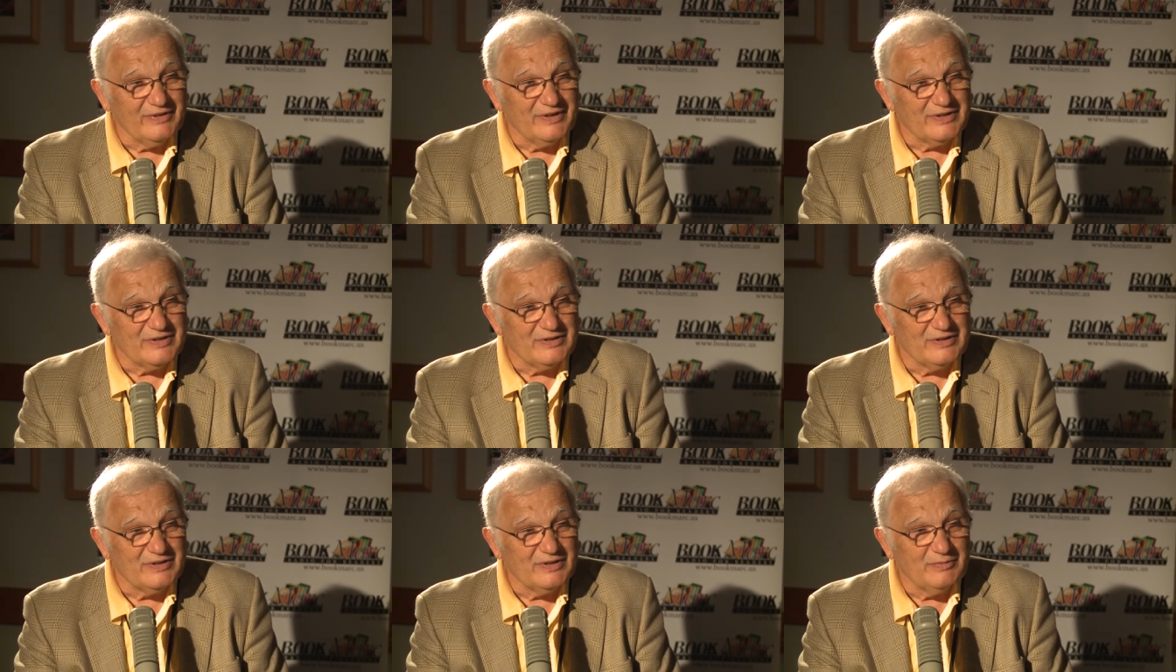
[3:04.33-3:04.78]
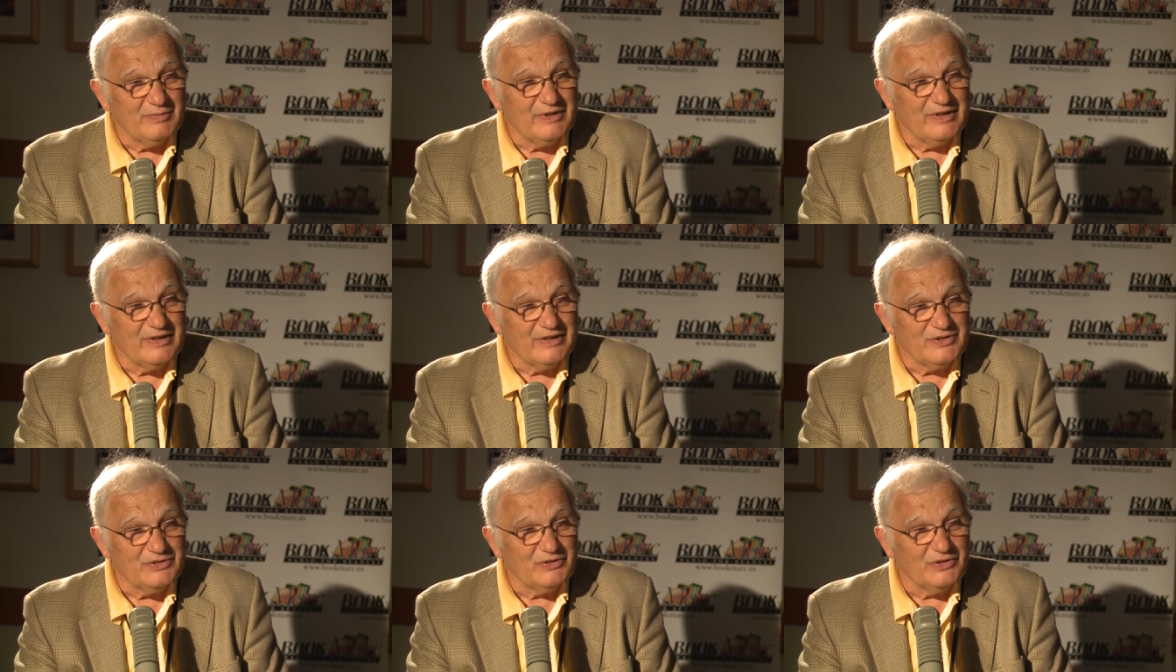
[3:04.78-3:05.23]
Because to
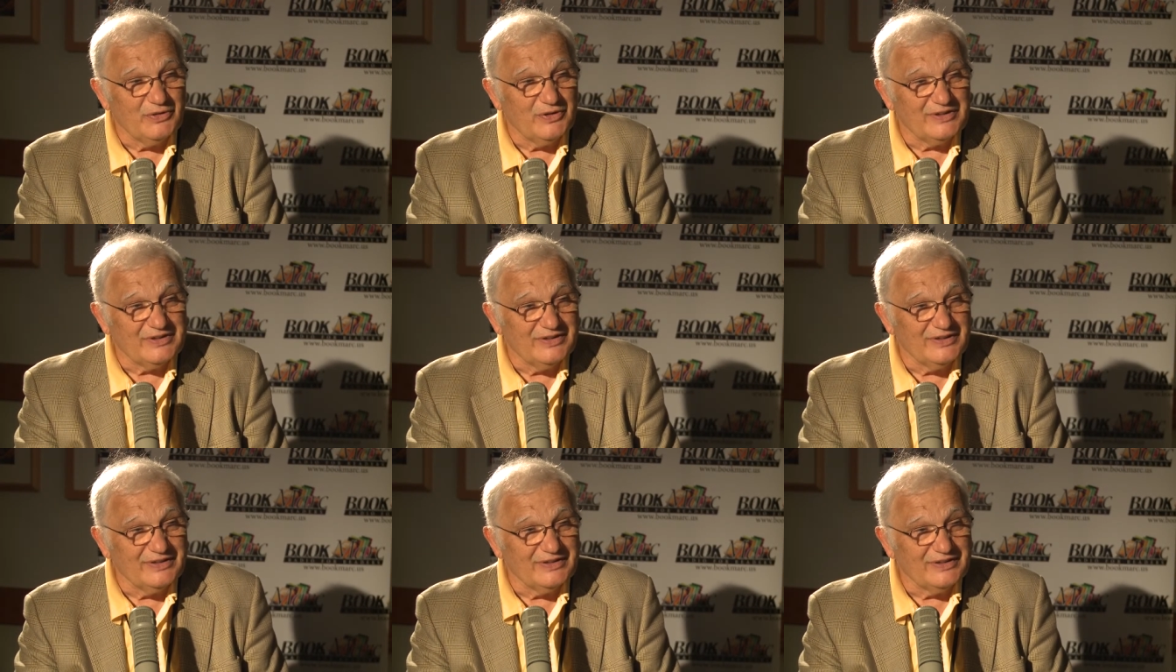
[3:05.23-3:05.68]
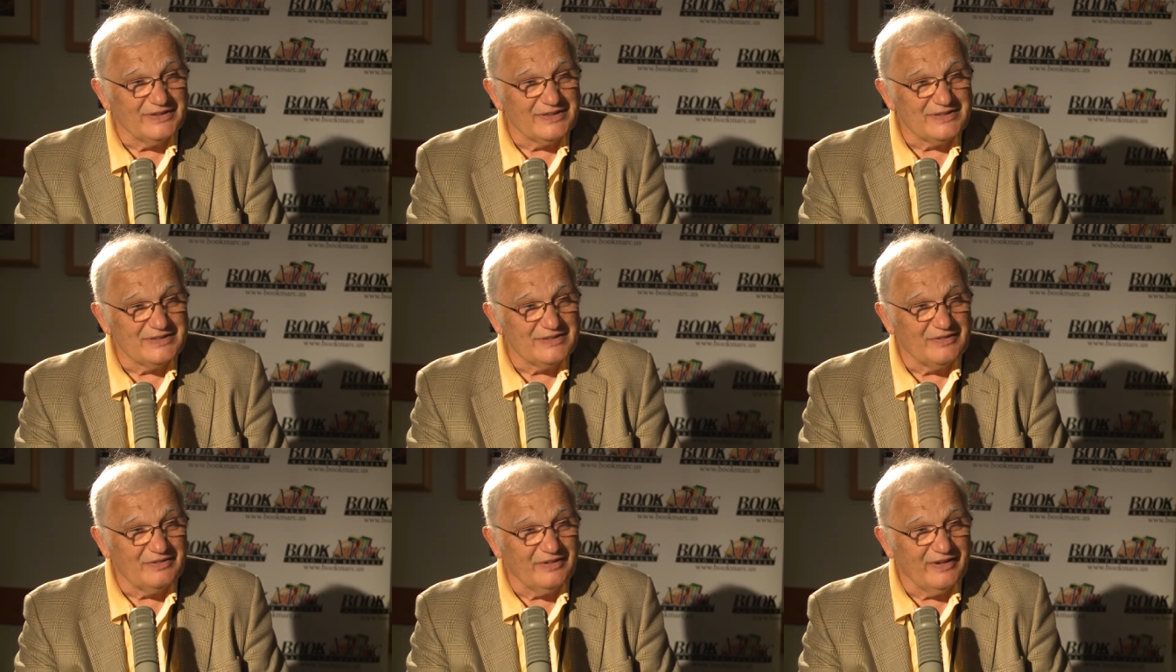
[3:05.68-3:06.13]
me, storytelling
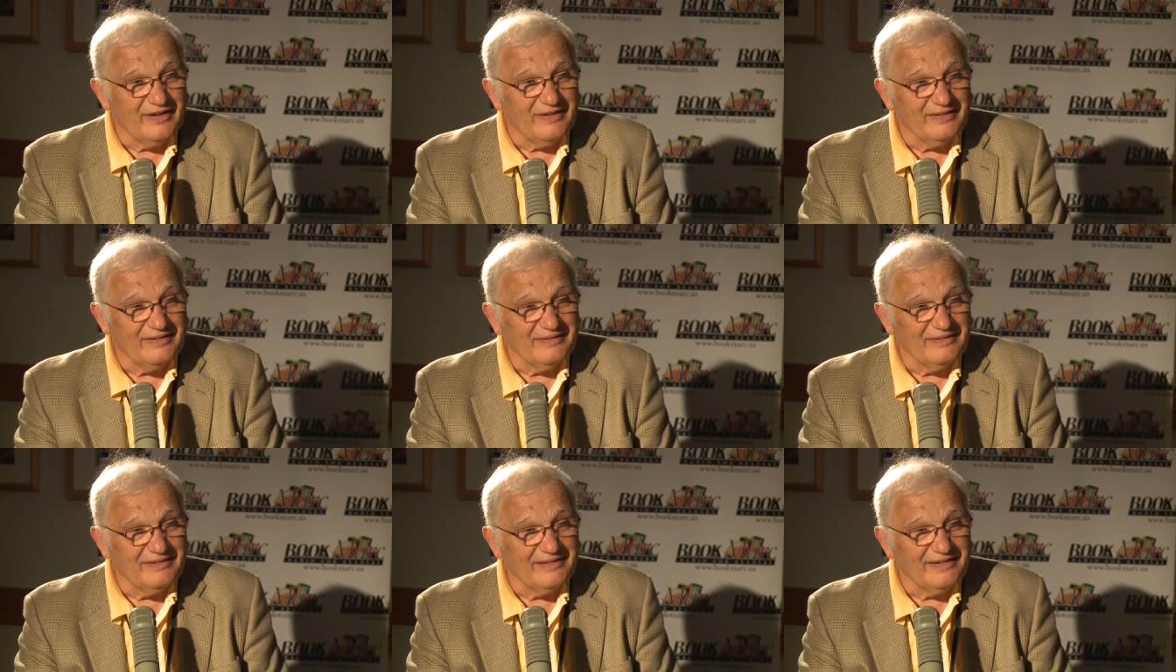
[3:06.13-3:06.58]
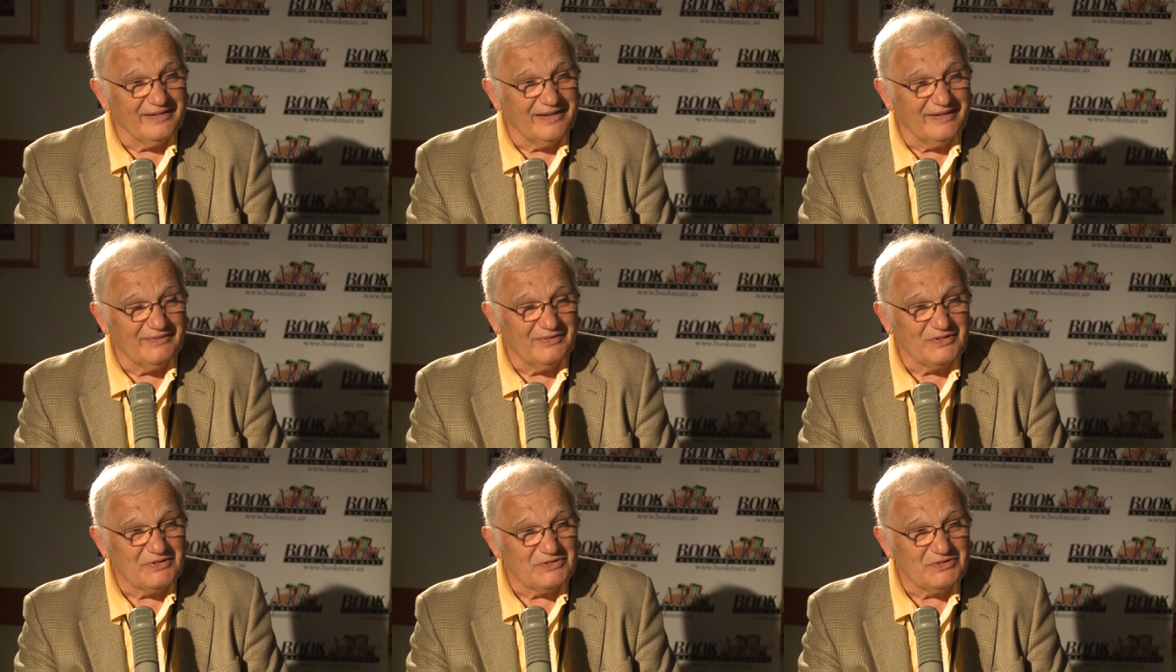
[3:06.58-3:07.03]
is the thing. You've got to
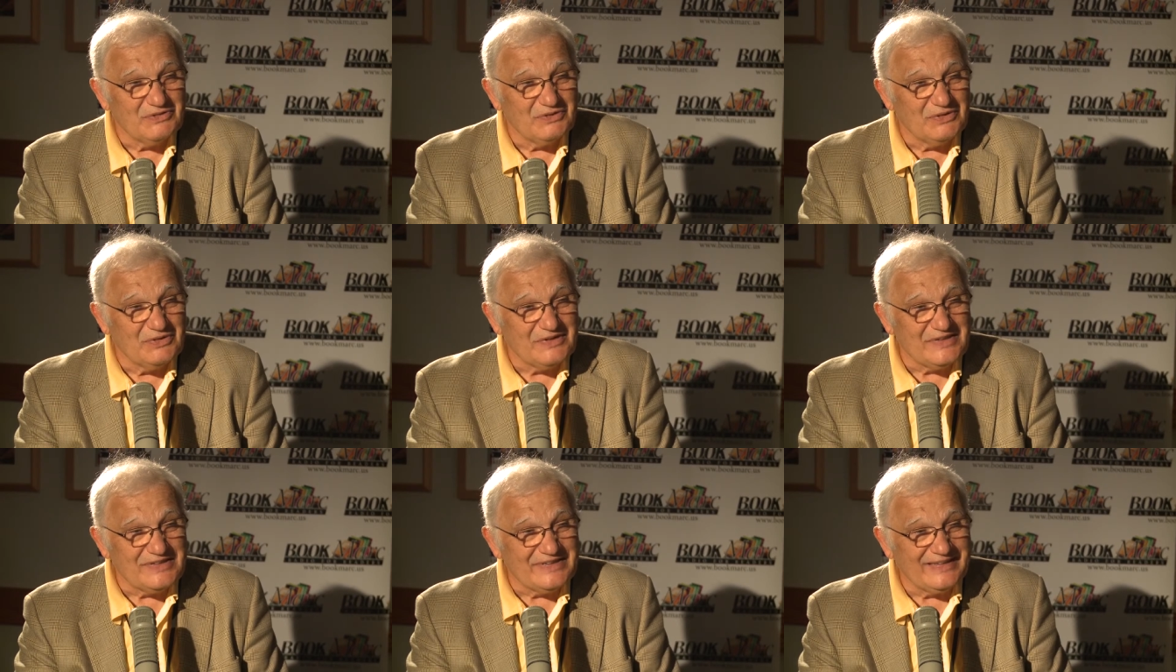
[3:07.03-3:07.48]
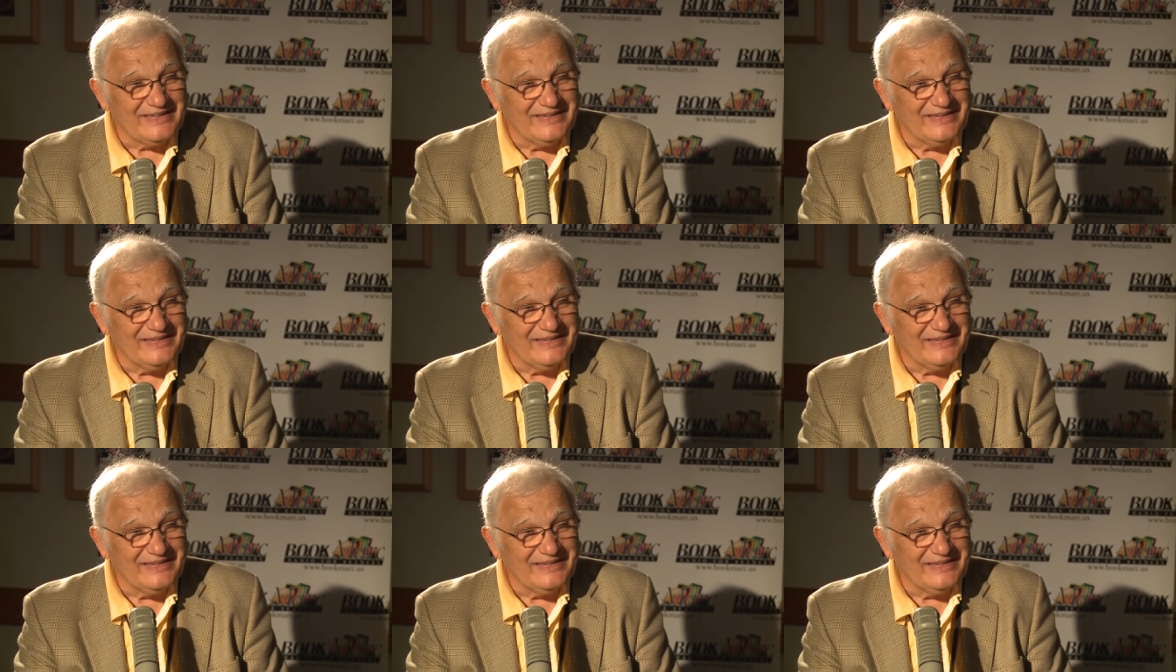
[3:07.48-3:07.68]
have those stories.